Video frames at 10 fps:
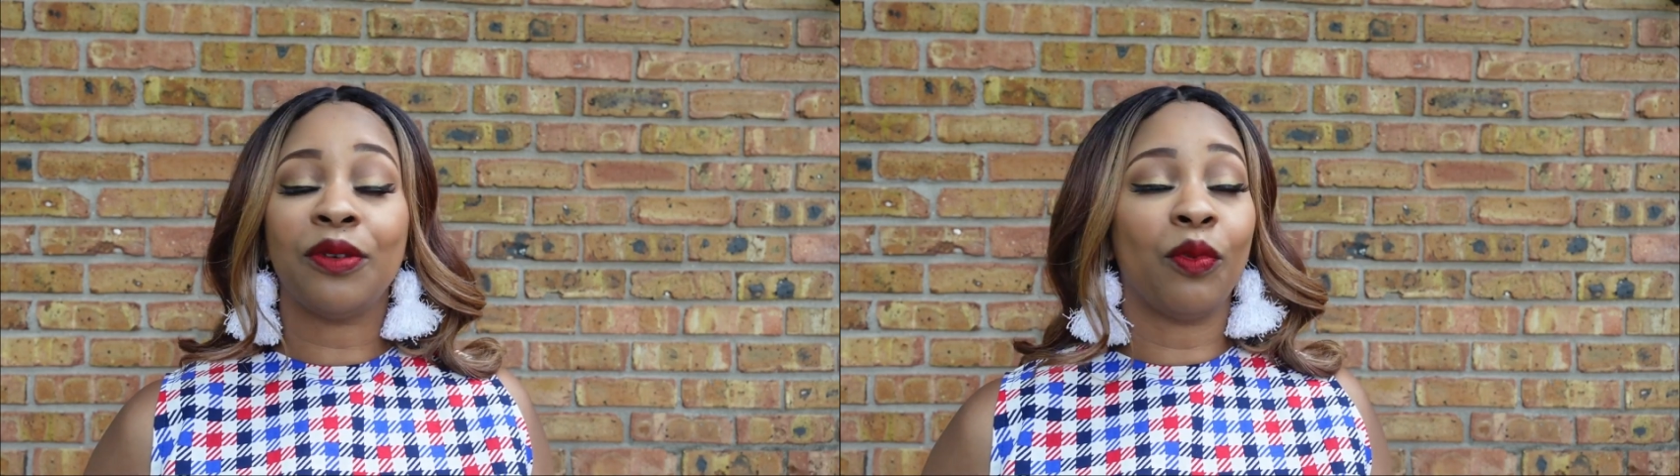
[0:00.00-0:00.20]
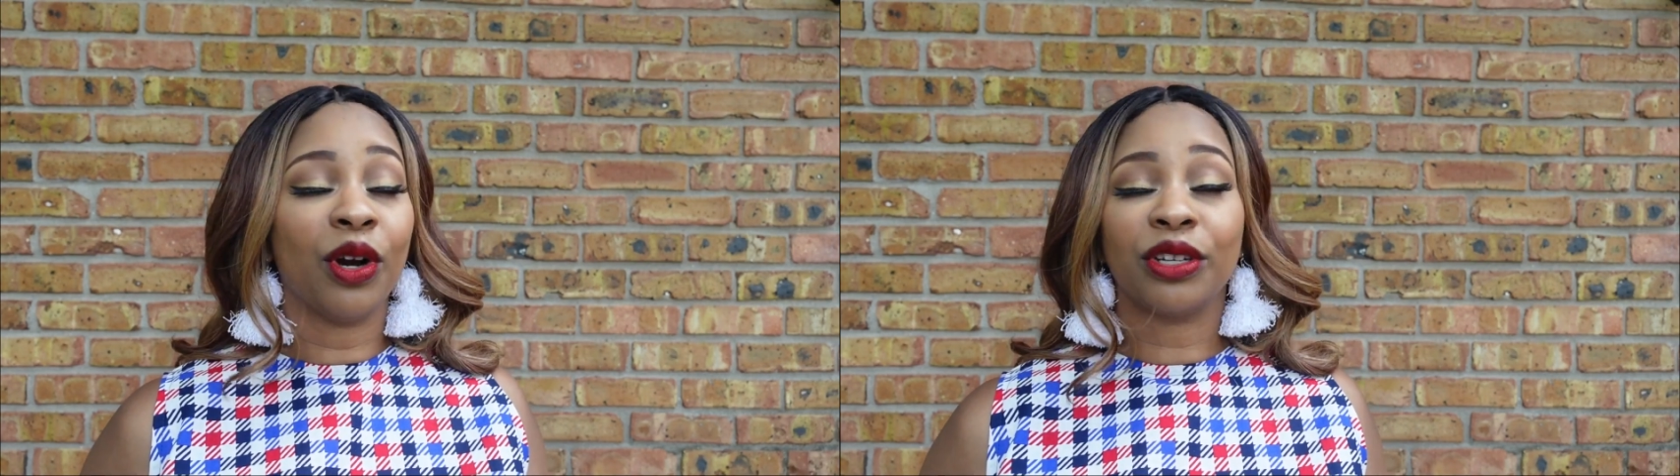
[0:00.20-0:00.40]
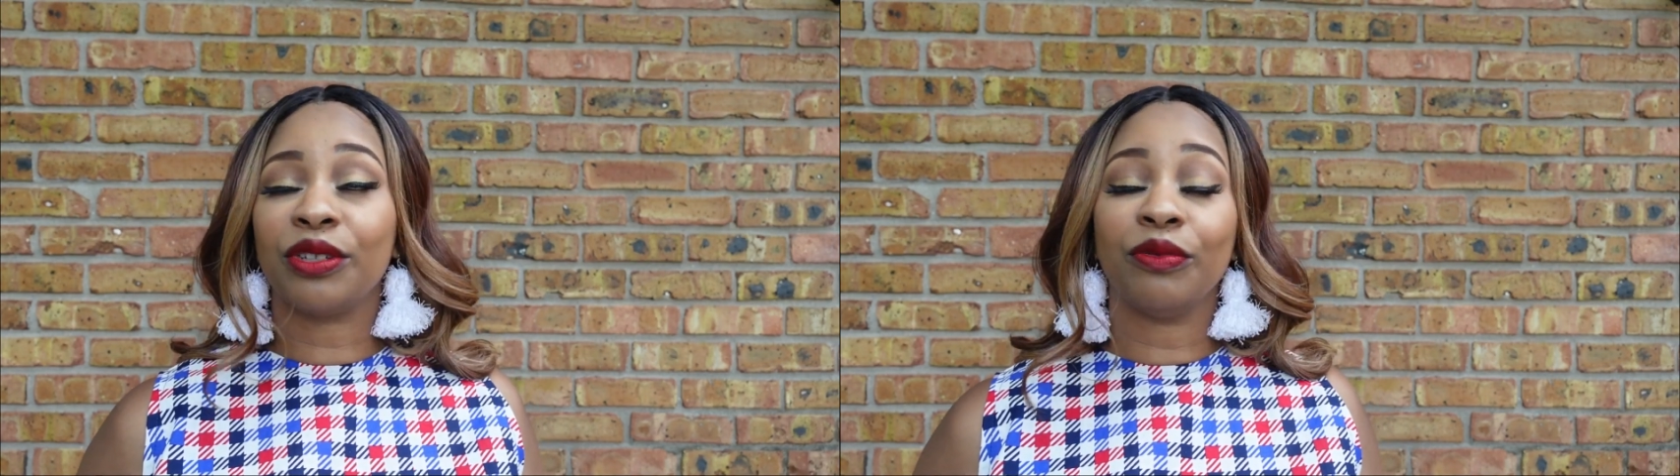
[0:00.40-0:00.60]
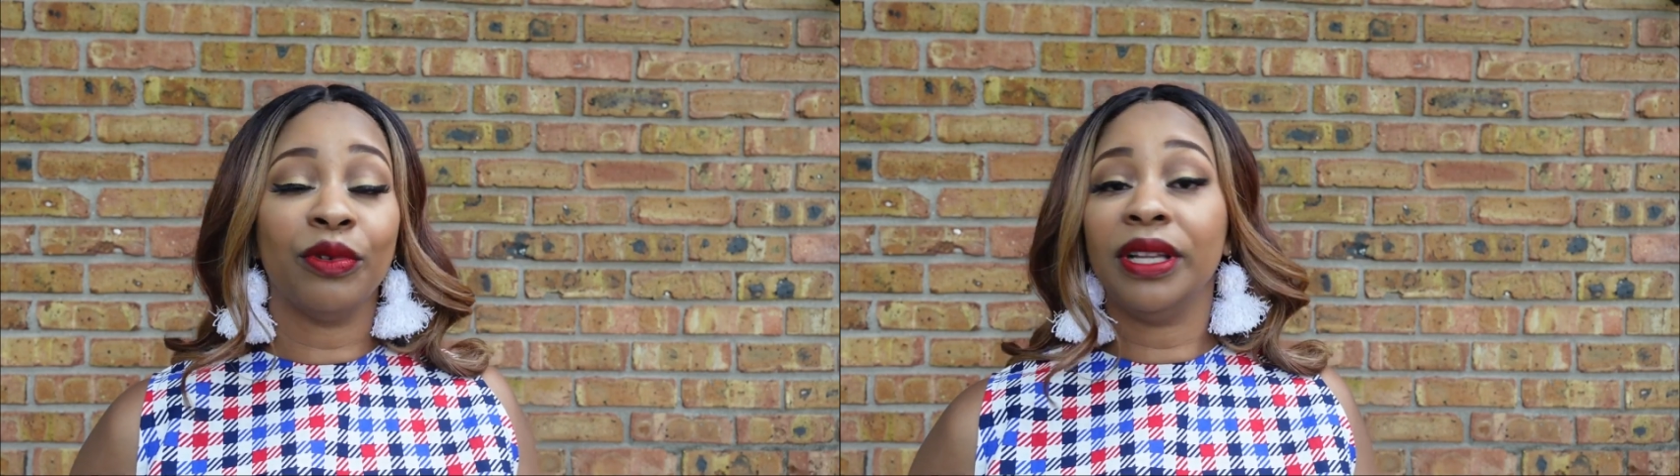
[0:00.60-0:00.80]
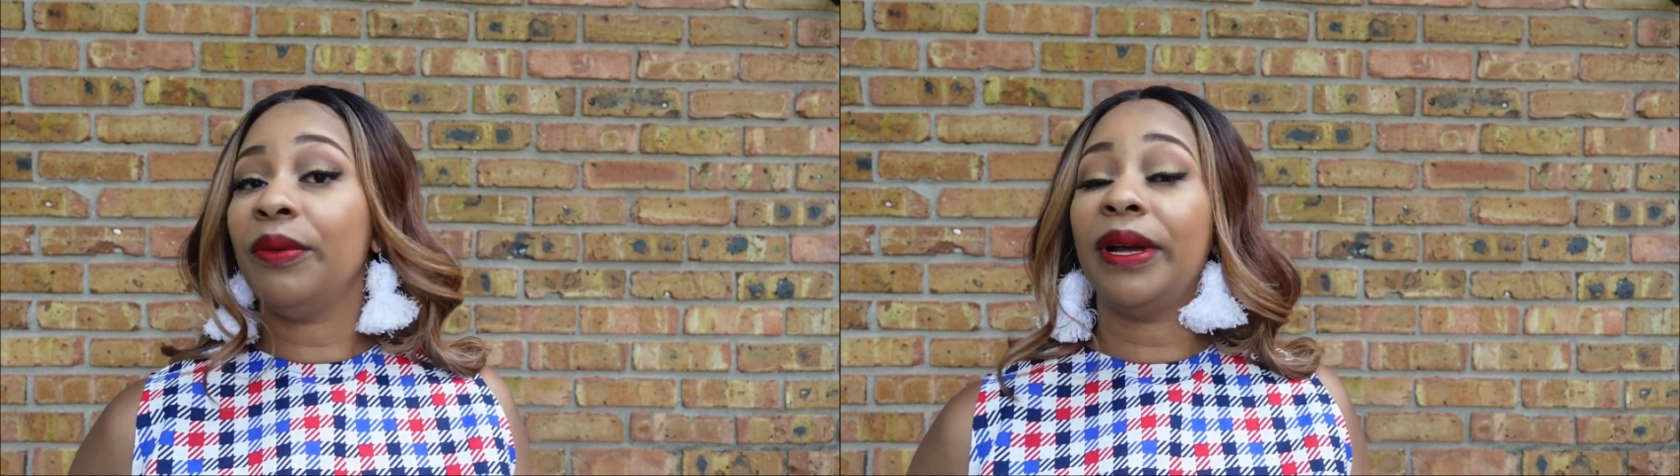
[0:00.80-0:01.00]
worked
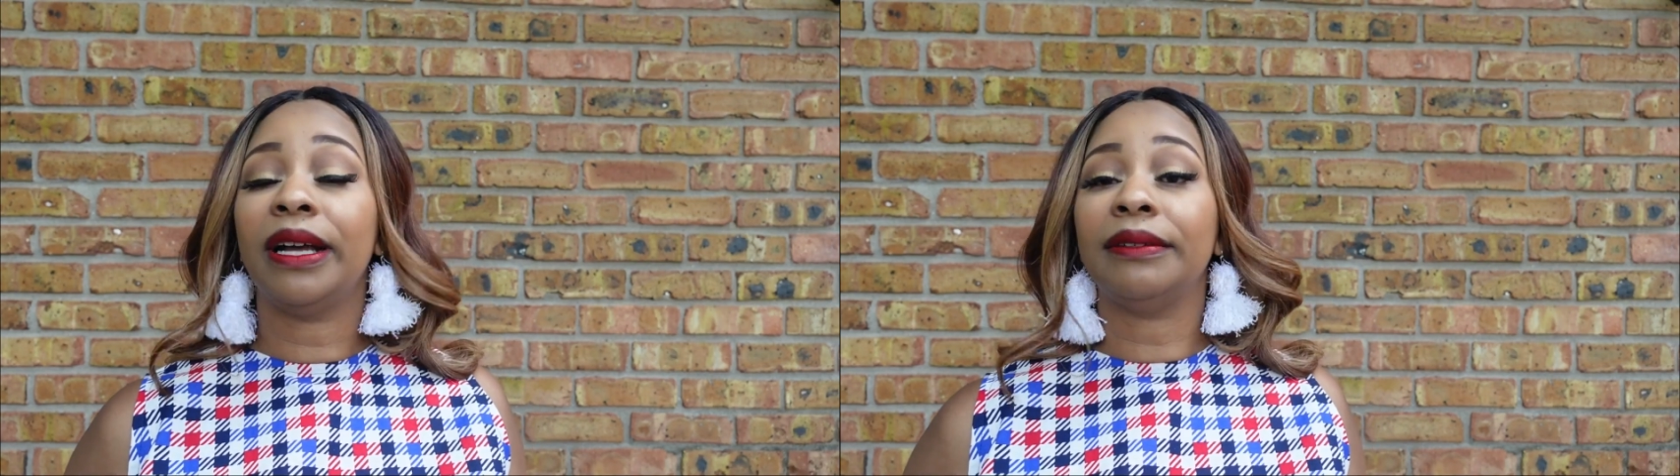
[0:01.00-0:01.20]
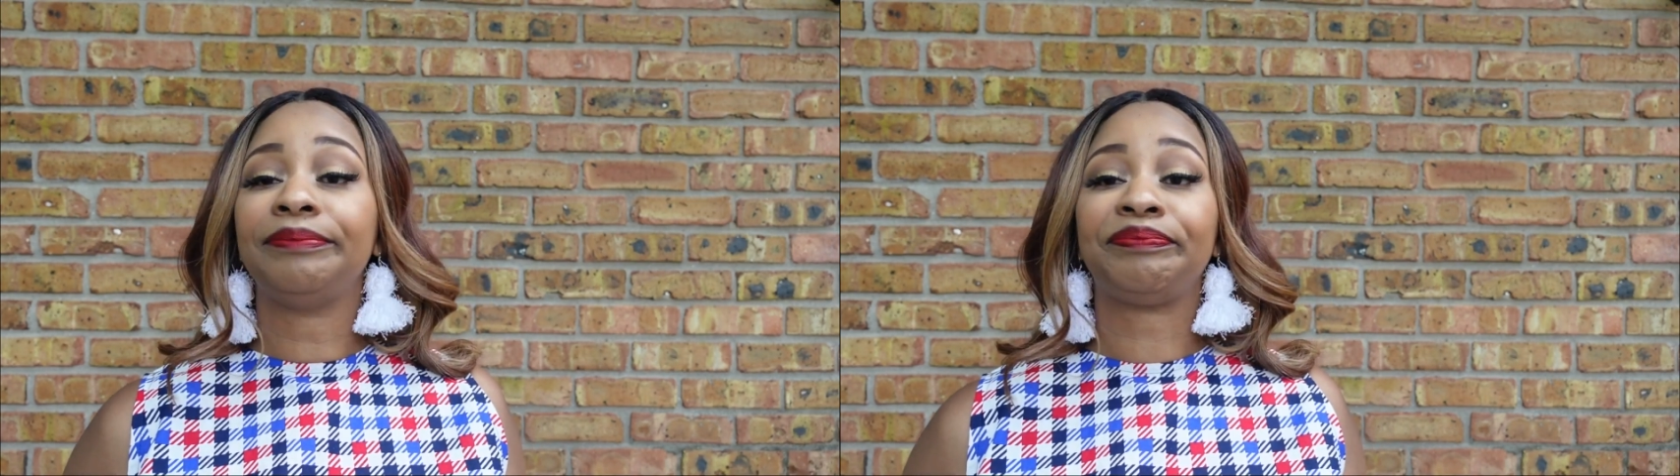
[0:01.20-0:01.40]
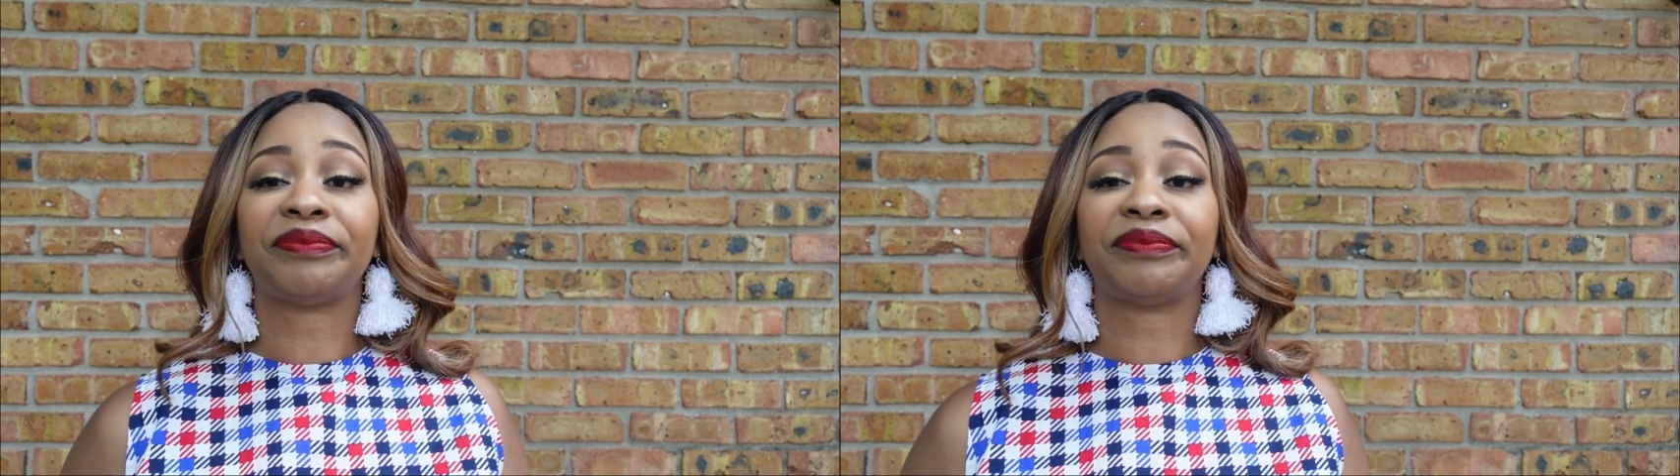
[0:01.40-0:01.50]
really well.